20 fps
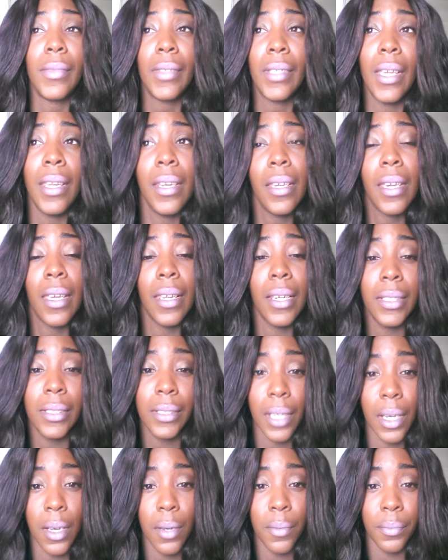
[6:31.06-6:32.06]
any kind
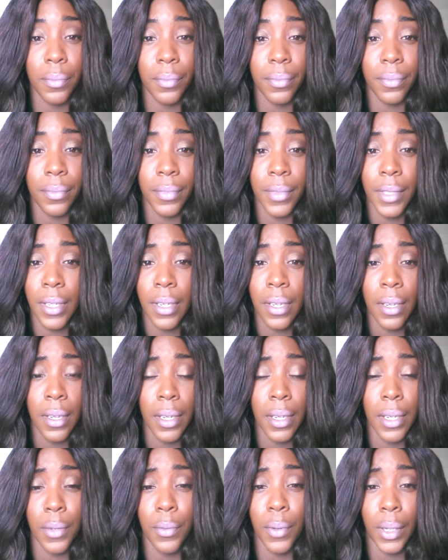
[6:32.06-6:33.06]
of
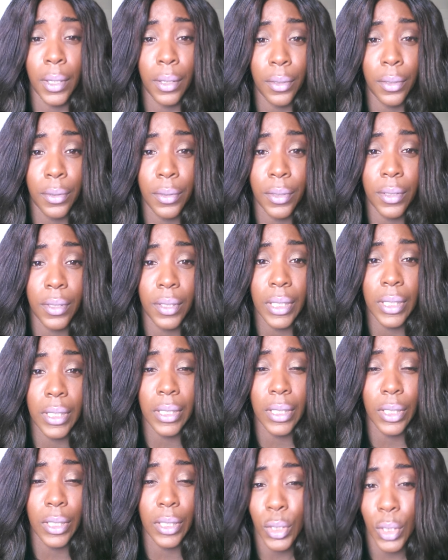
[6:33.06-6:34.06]
irregular
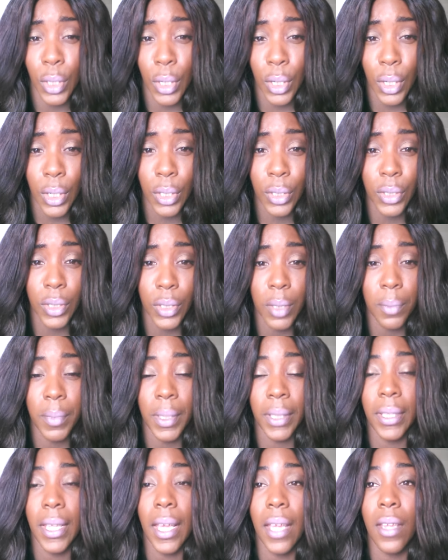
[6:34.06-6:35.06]
discharge, something
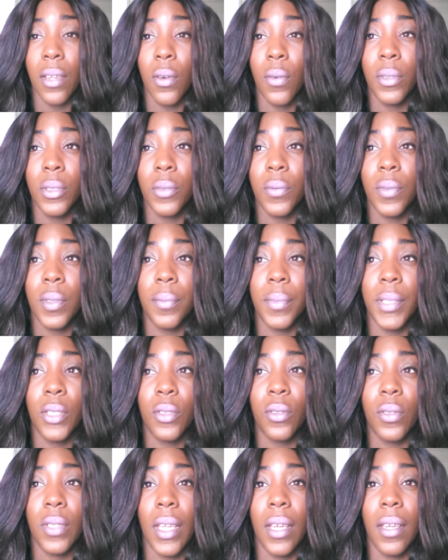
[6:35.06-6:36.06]
like that. You always want to make
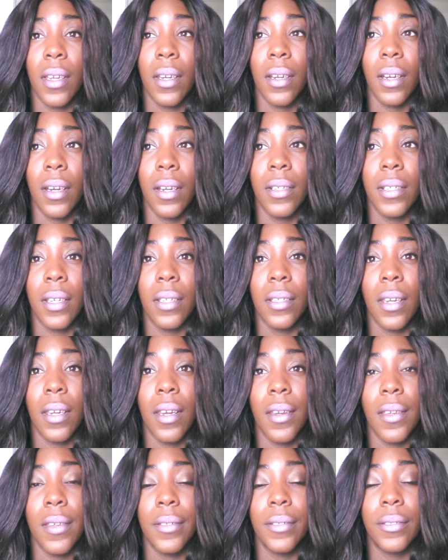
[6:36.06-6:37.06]
sure that area down
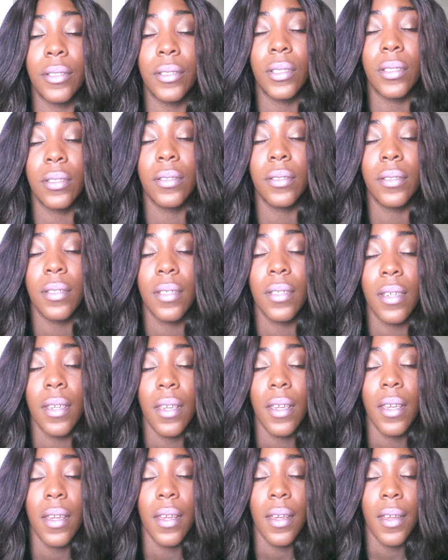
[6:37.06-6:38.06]
there is
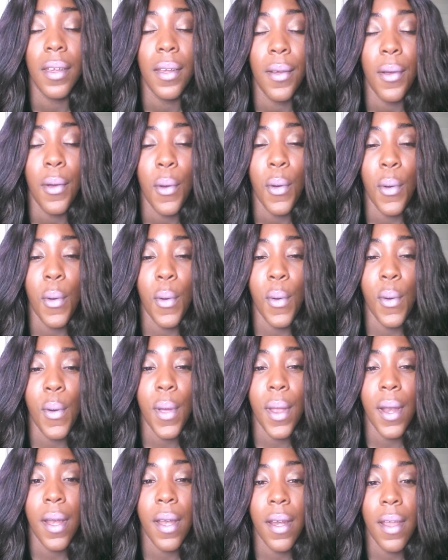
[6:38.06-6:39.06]

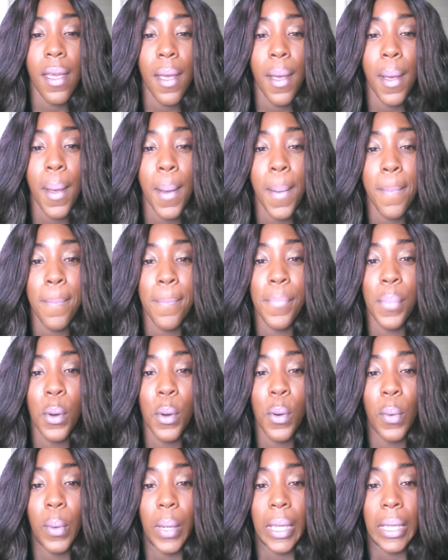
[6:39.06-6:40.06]
on
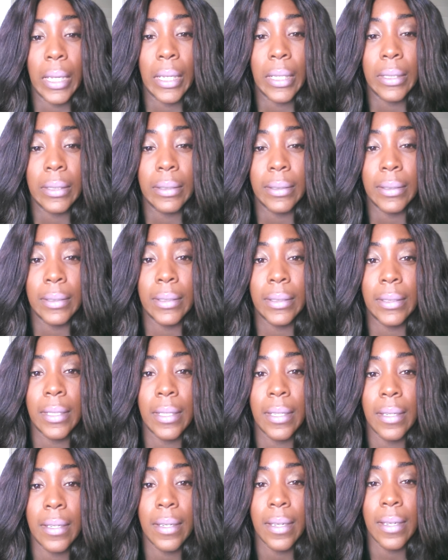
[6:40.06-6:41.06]
point.
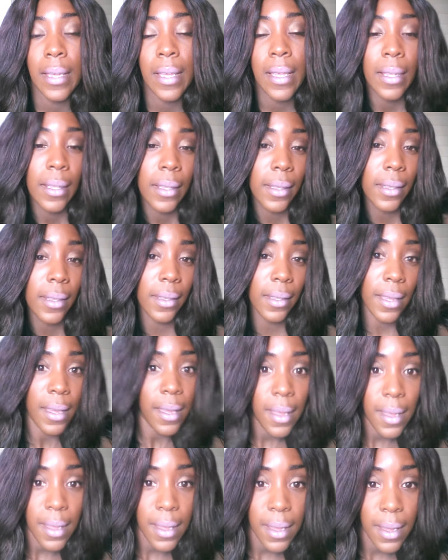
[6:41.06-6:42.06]

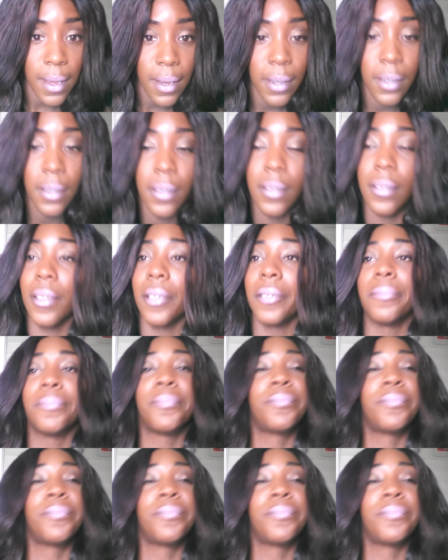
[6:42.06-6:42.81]
Laid. No.